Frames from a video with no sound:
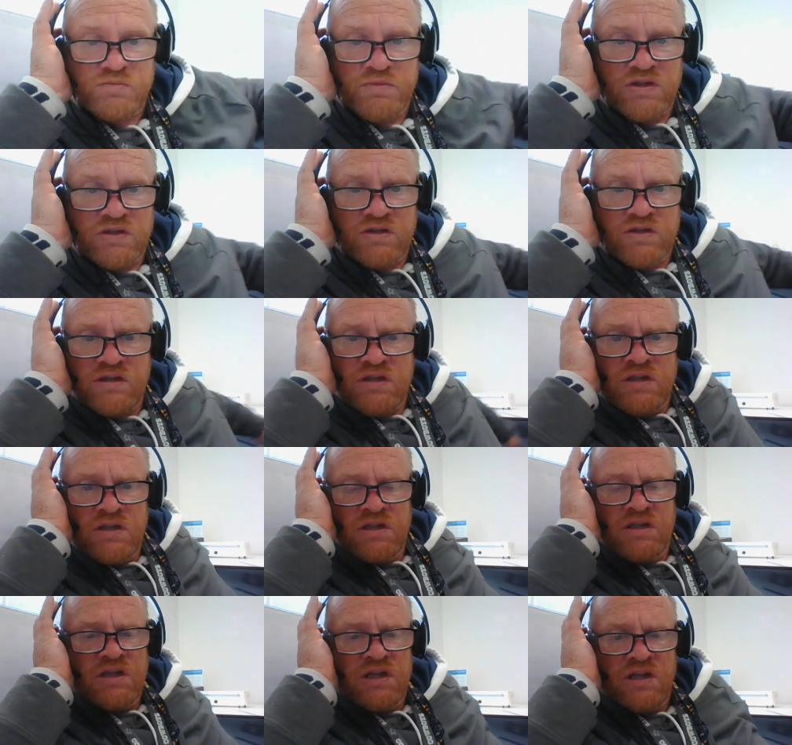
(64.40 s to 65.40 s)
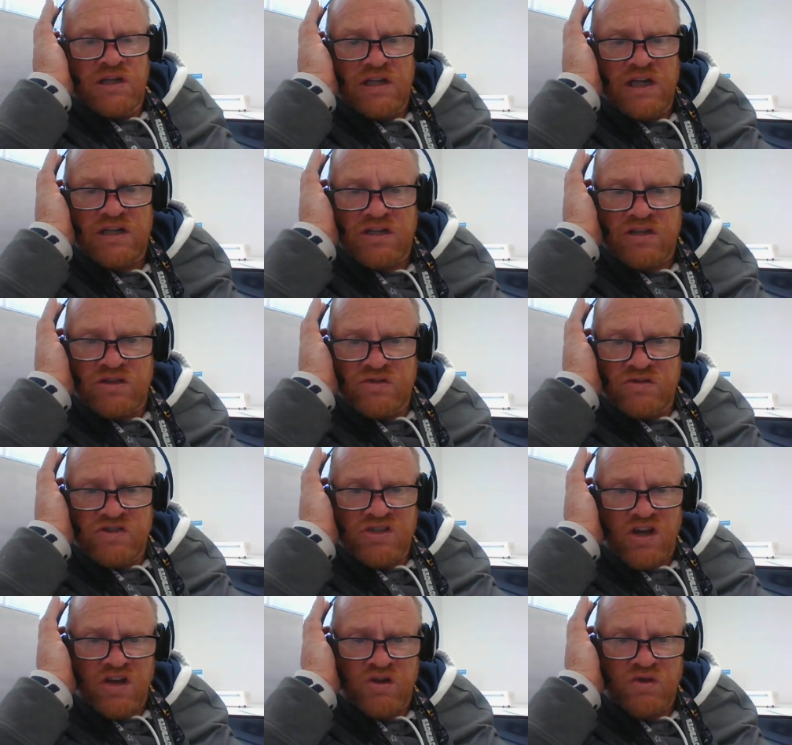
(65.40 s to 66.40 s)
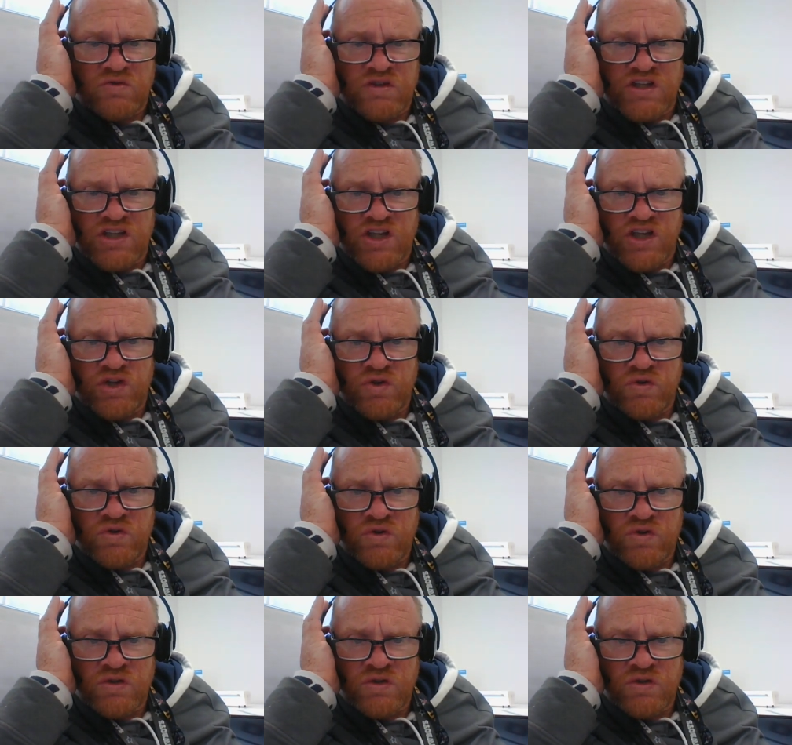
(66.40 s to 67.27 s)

building. That includes old and new.